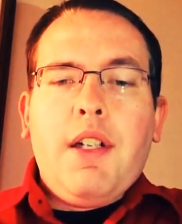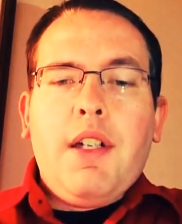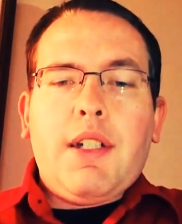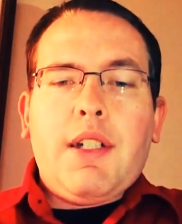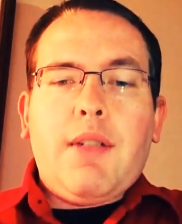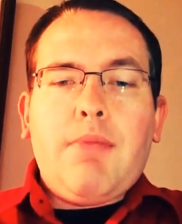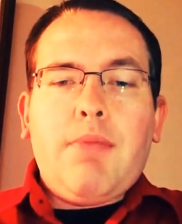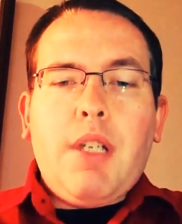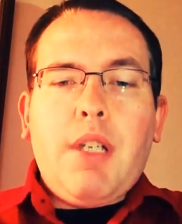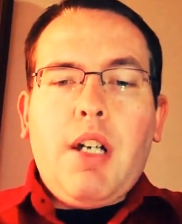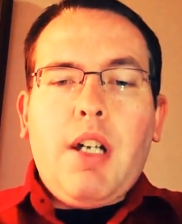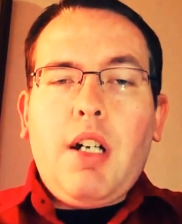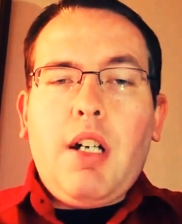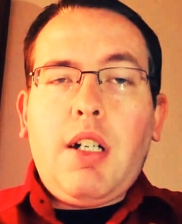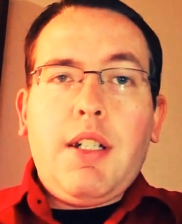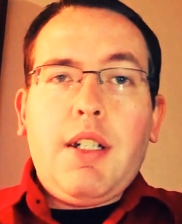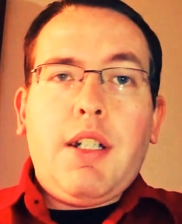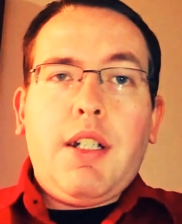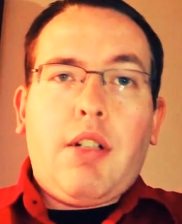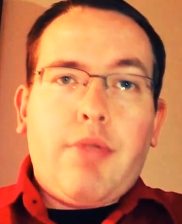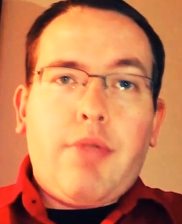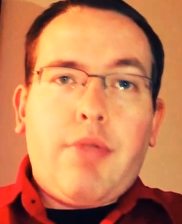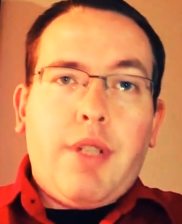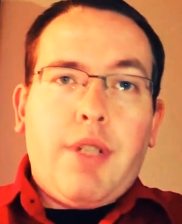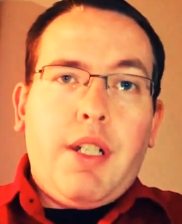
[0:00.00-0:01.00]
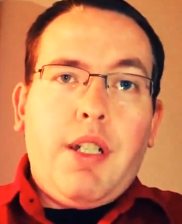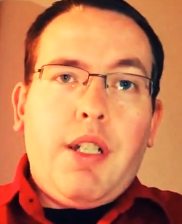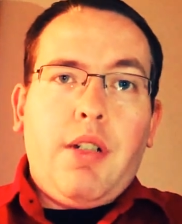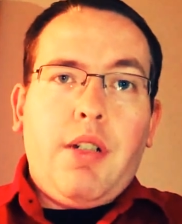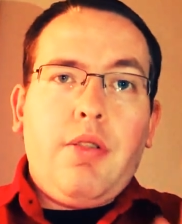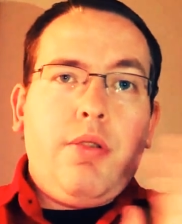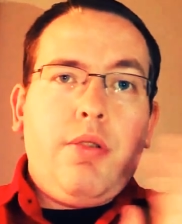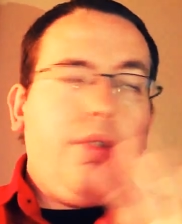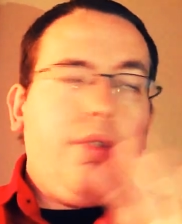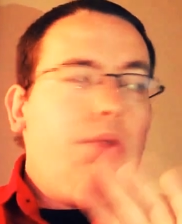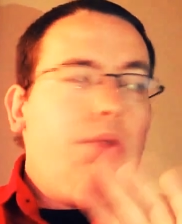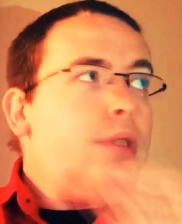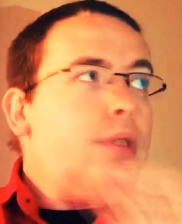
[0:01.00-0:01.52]
Now, Bianca Del
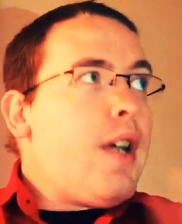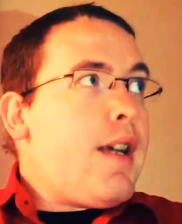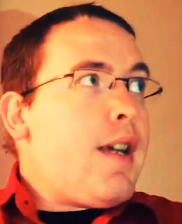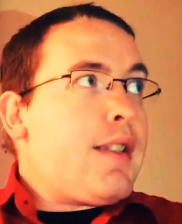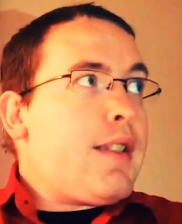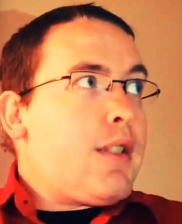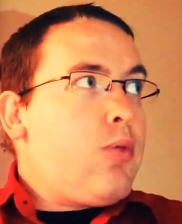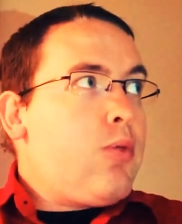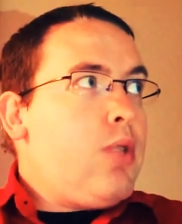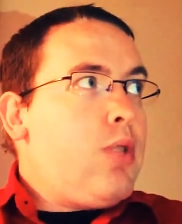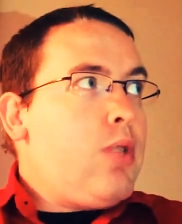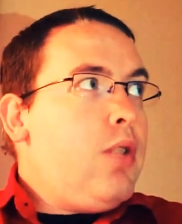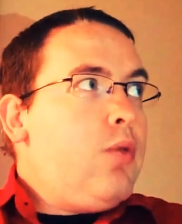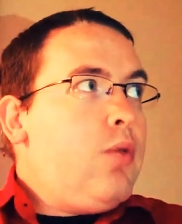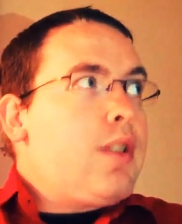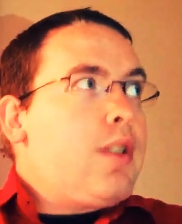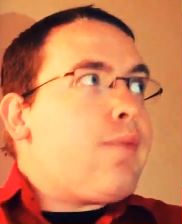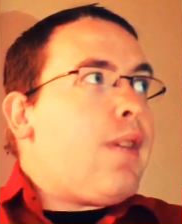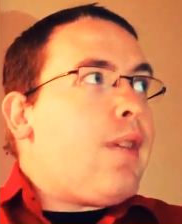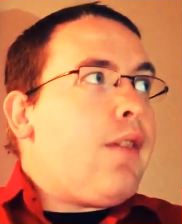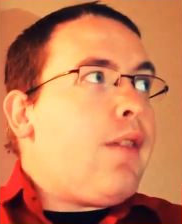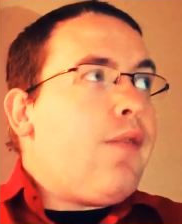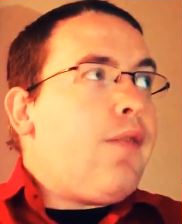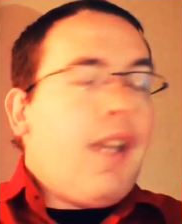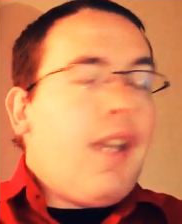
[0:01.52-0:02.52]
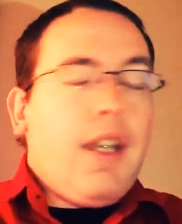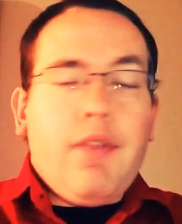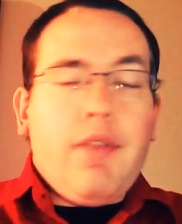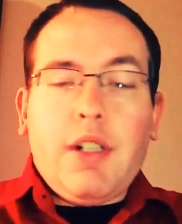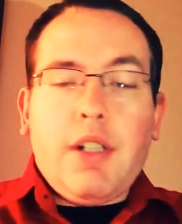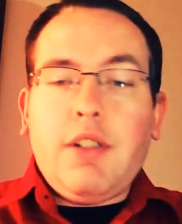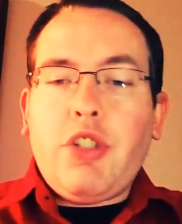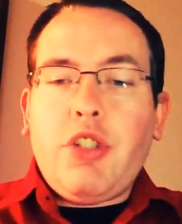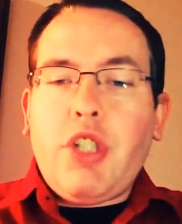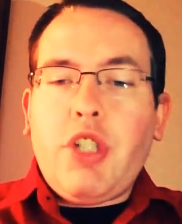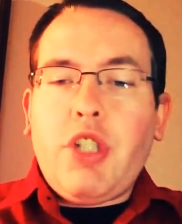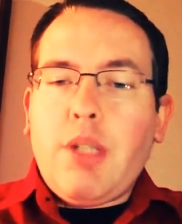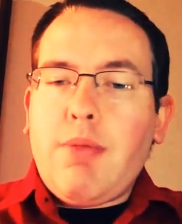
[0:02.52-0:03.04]
Rio, who last week was my
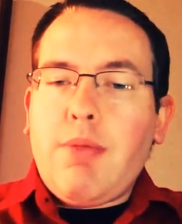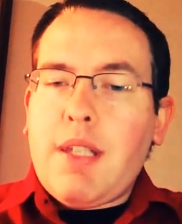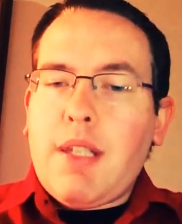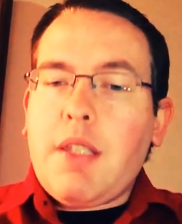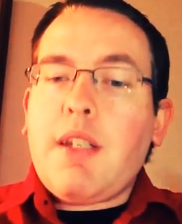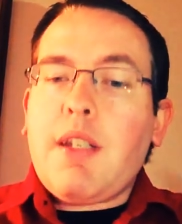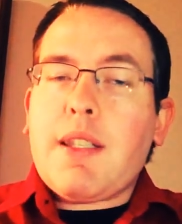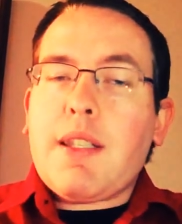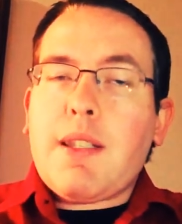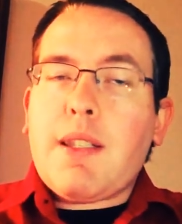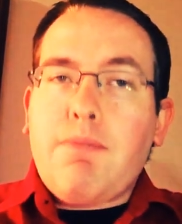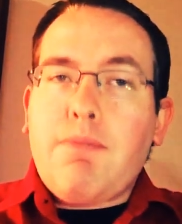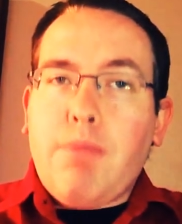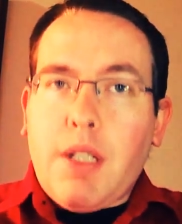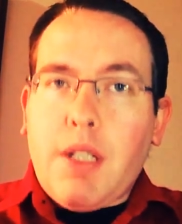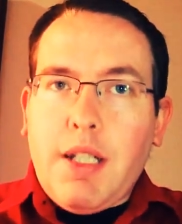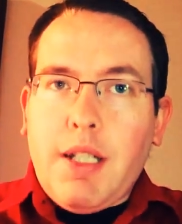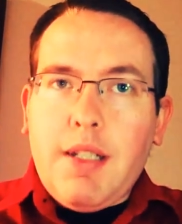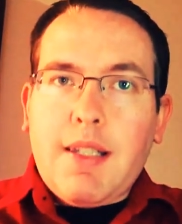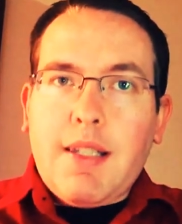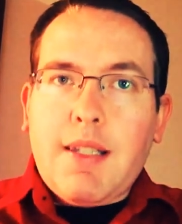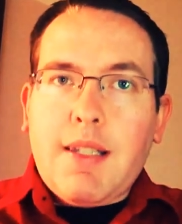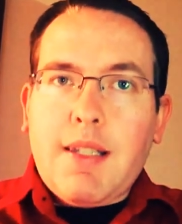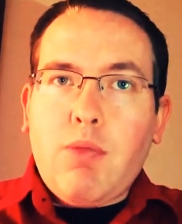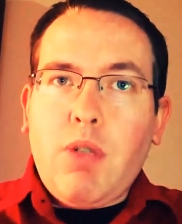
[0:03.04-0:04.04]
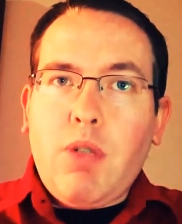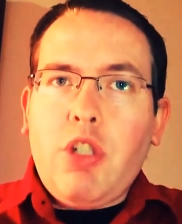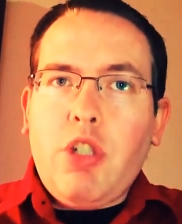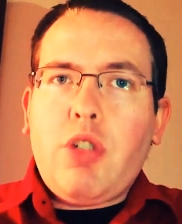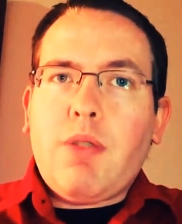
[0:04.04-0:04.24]
favorite, she wasn't as funny this week.